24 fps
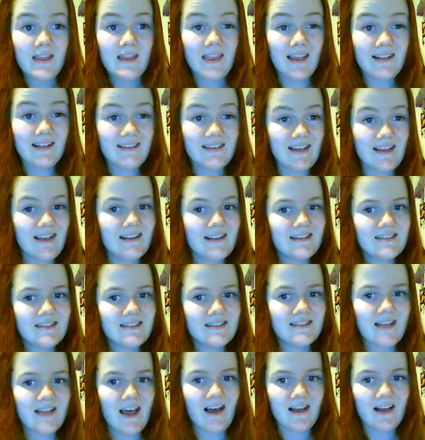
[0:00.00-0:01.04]
They then
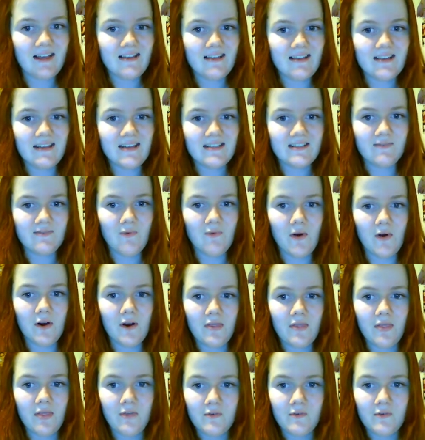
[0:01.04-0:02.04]
stuck a sword